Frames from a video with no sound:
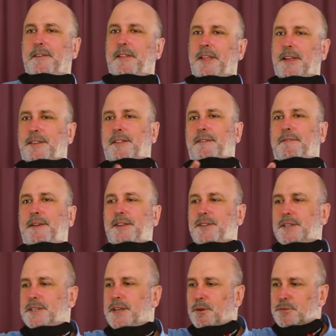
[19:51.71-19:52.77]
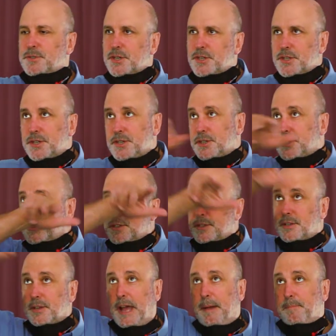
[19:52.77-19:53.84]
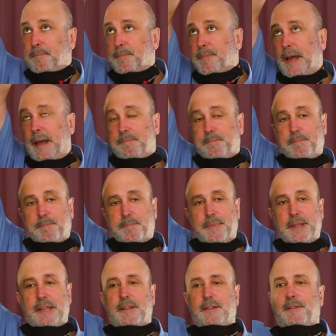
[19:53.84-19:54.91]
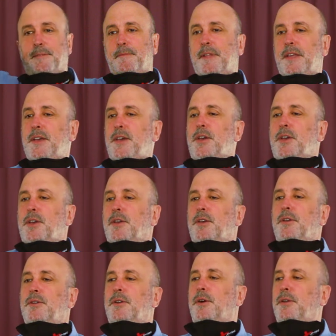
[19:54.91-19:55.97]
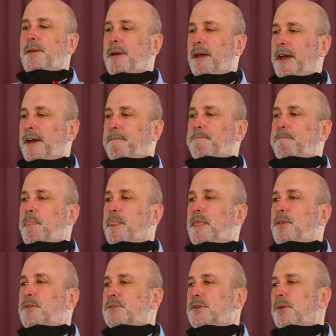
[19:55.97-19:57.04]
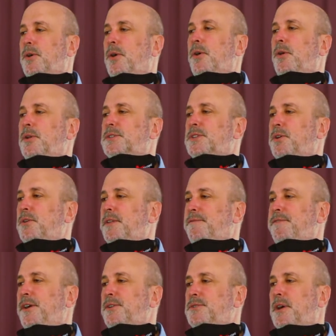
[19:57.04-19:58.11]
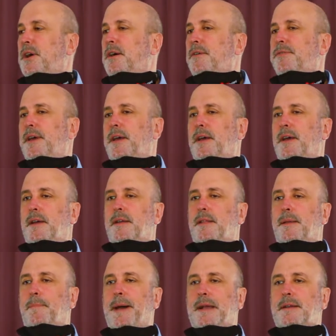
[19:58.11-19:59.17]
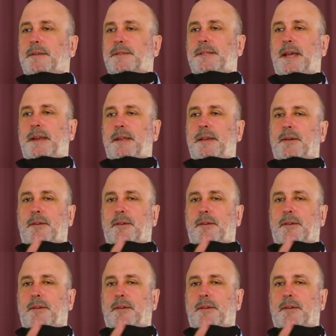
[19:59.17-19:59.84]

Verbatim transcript: that the feet just go up, up the hill. You know, the, uh, you saw also the photo of the, the buck standing